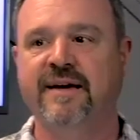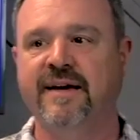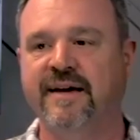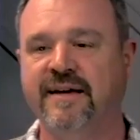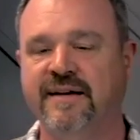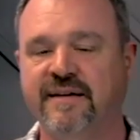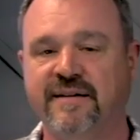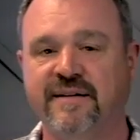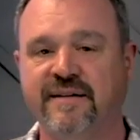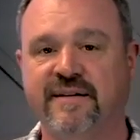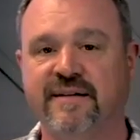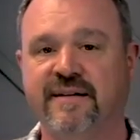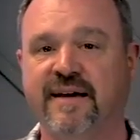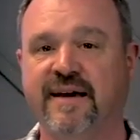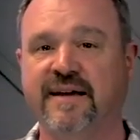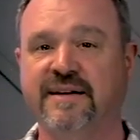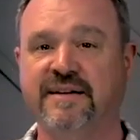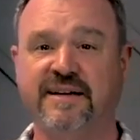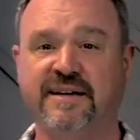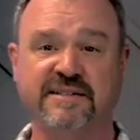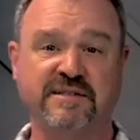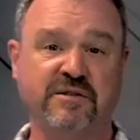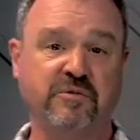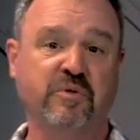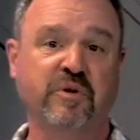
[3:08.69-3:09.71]
And it
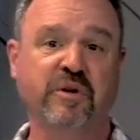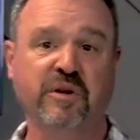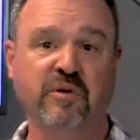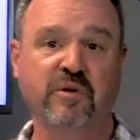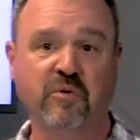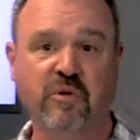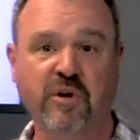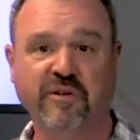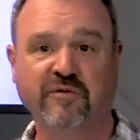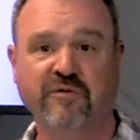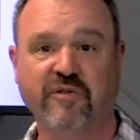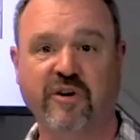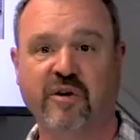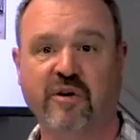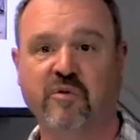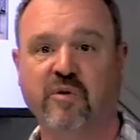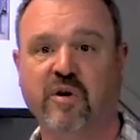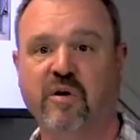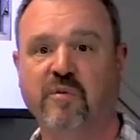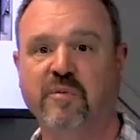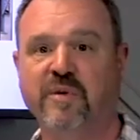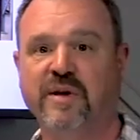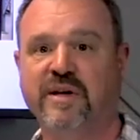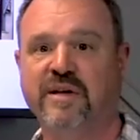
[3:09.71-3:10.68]
doesn't really work very well